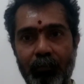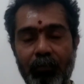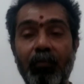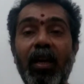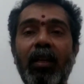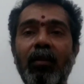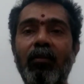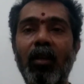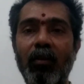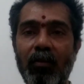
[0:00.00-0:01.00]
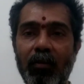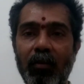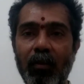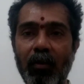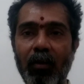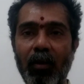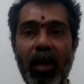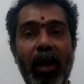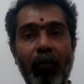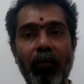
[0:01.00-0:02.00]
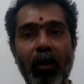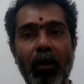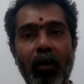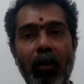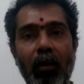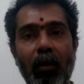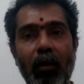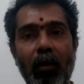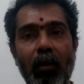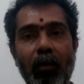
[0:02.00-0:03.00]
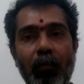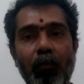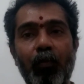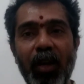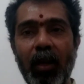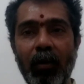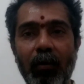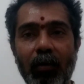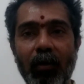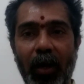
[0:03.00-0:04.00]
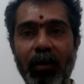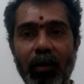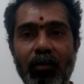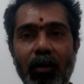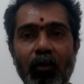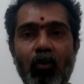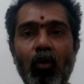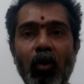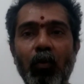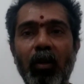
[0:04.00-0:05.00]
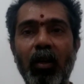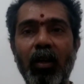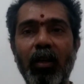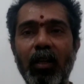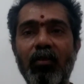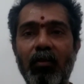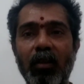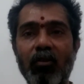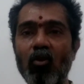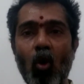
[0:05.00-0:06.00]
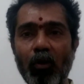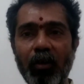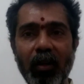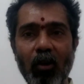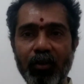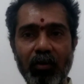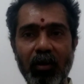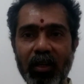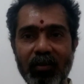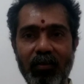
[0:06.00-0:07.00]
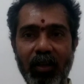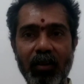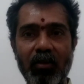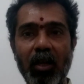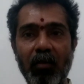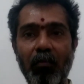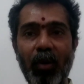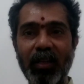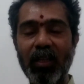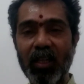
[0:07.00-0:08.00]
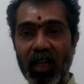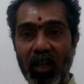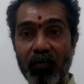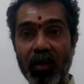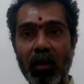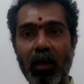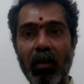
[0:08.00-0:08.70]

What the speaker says: Many things have been guided through your instincts, not natural instincts, by the given